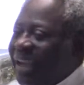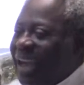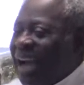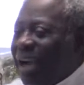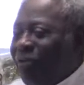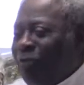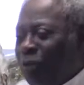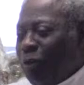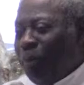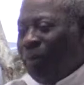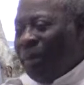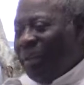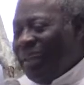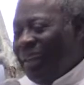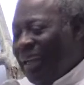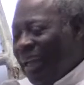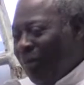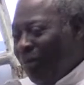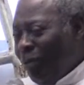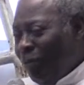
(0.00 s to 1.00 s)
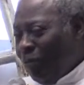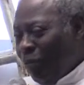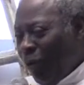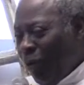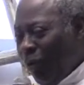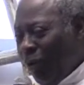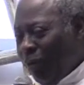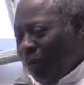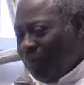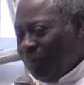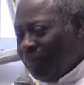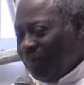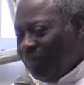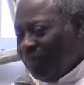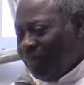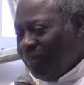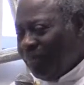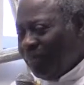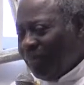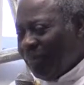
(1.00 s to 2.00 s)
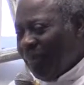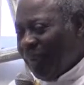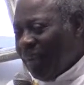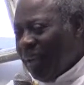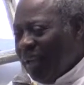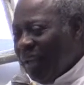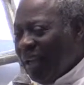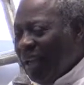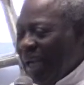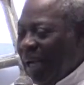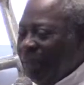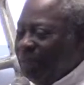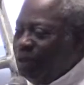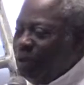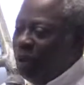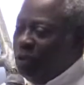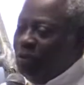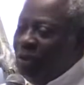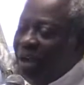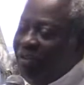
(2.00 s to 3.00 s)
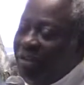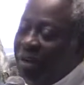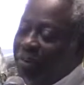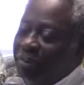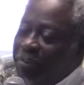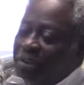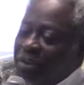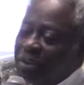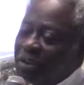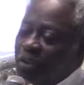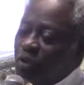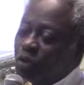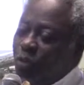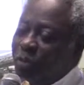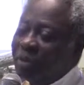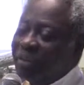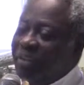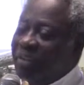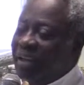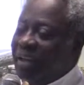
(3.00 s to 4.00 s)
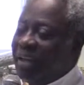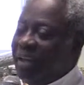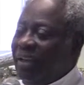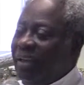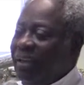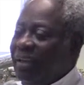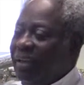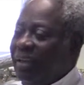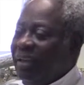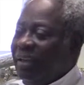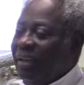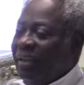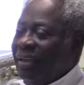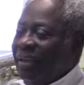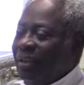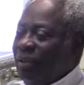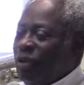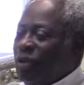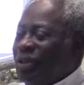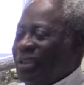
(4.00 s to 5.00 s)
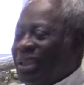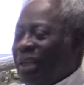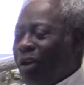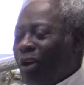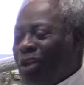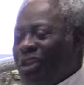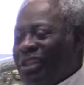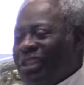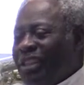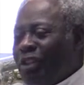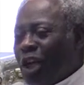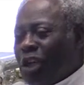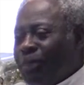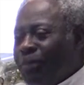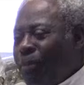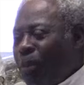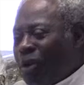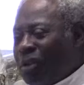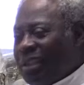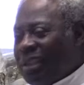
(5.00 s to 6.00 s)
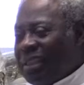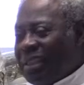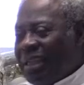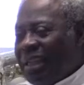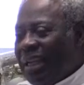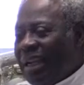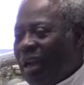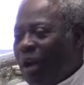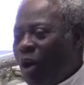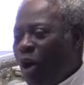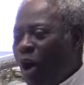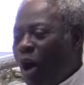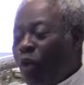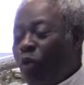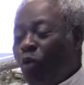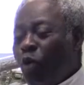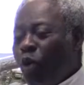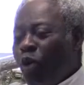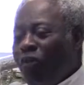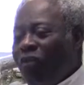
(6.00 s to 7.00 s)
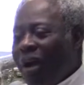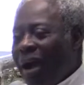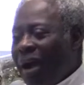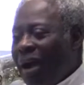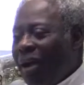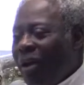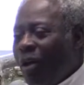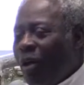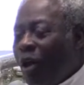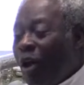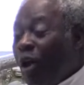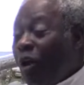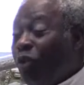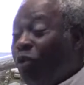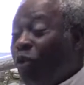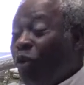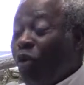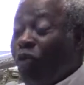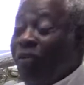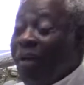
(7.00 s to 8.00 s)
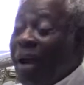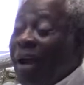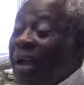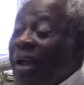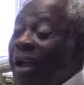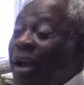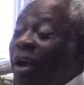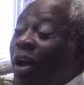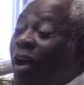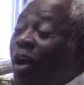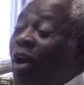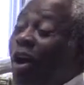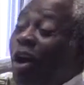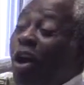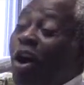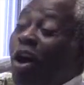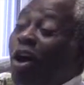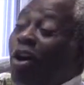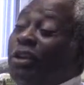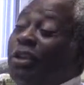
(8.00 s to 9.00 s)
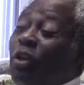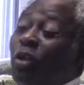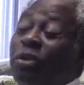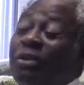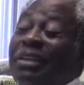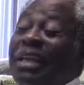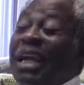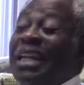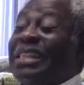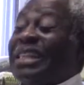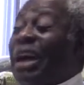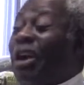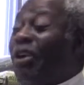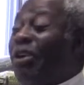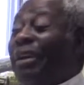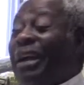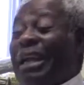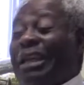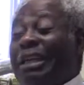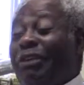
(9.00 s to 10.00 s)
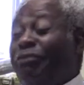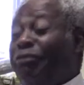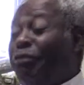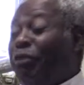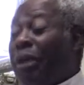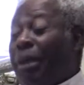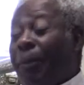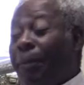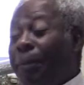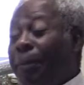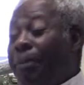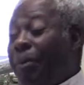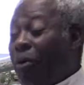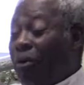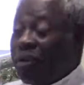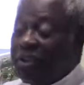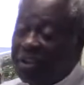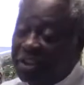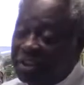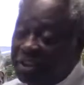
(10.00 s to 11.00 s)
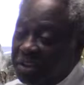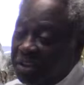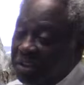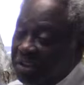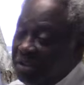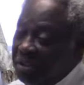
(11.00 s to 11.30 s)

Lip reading: Have you been there before? I'm sure you have ambition to be there. You see luxurious buses all over, all over. All the hotels are already fully booked.